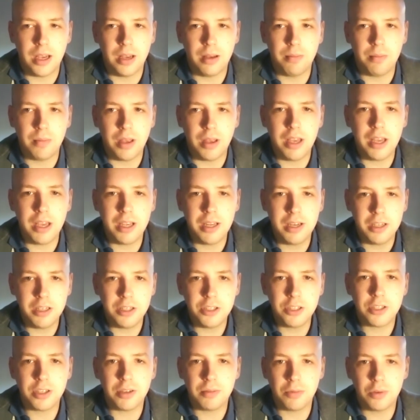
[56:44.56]

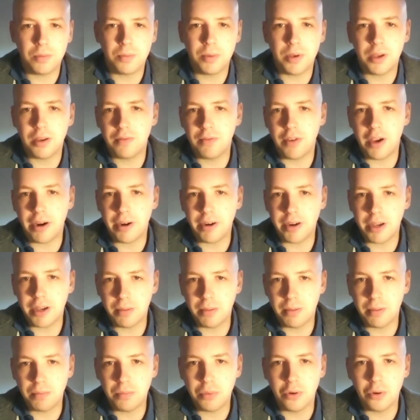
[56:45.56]
English, it would be a very
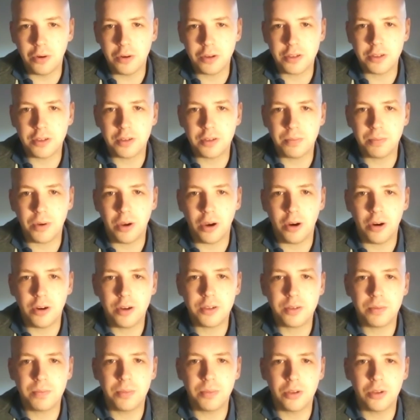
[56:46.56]
important part,